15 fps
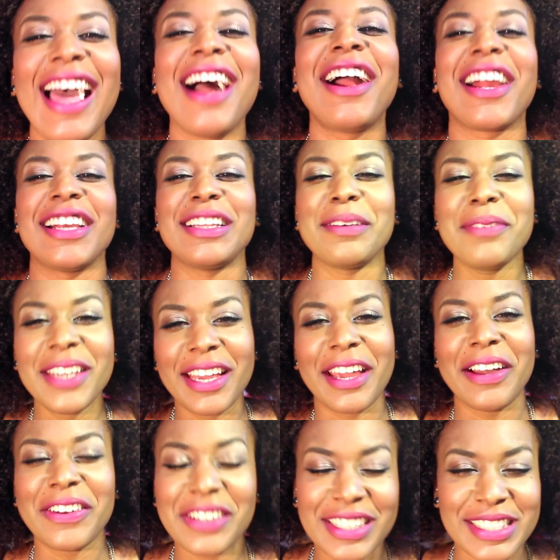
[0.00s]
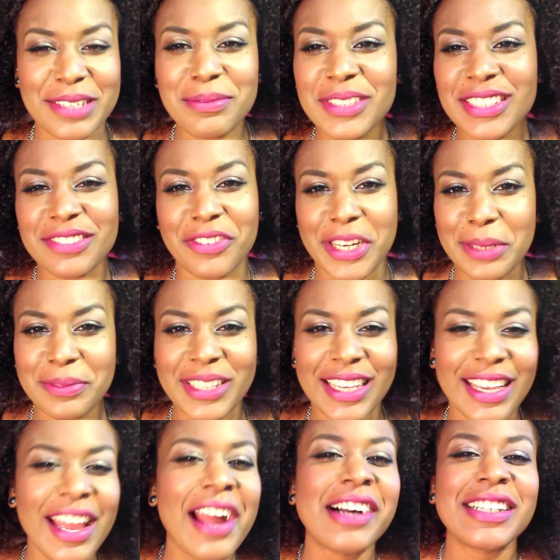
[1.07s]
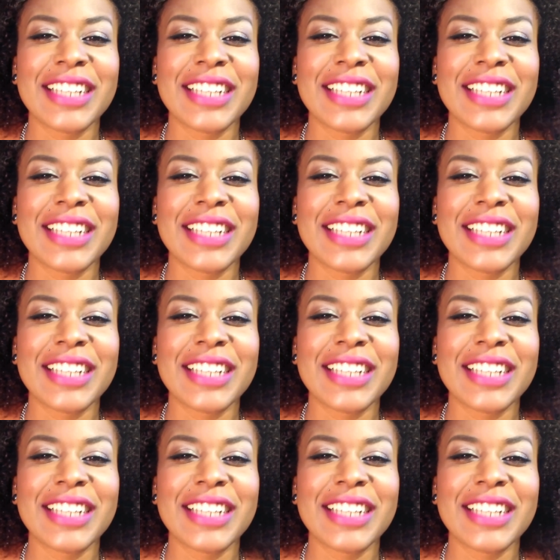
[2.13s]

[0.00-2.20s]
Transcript: Alright, let me go because I'm just rambling.